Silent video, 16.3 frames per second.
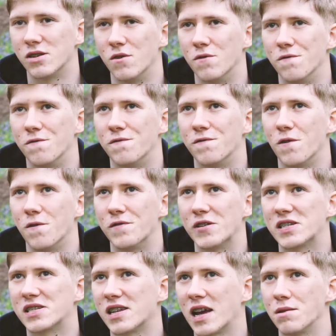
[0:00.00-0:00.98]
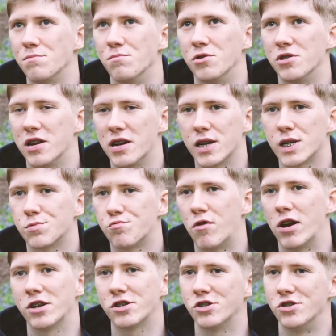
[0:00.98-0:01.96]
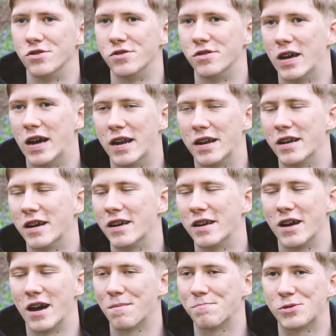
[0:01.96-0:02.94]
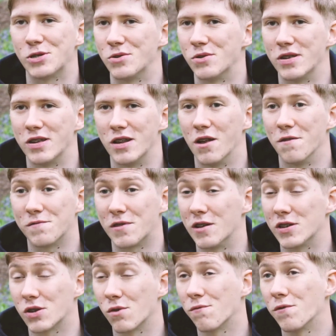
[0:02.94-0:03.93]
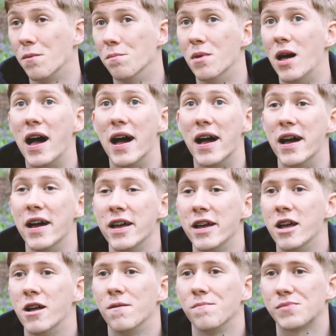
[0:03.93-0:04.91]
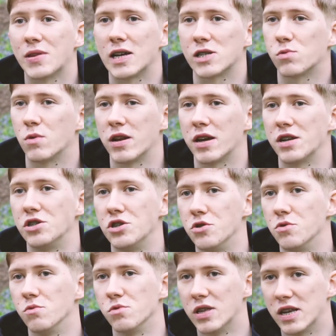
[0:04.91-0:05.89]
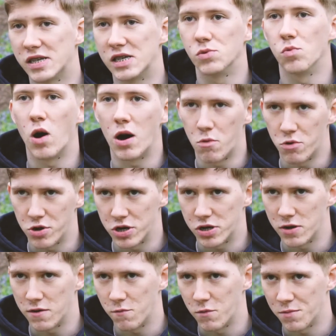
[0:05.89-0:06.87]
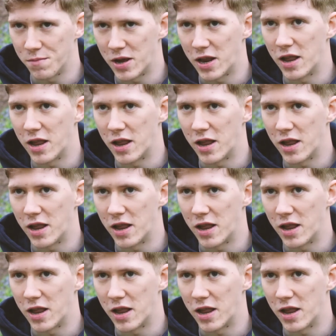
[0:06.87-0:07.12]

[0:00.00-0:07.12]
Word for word: of, of excitement and expression, and I absolutely loved it. So from there, that's when I knew this is what I want to do with my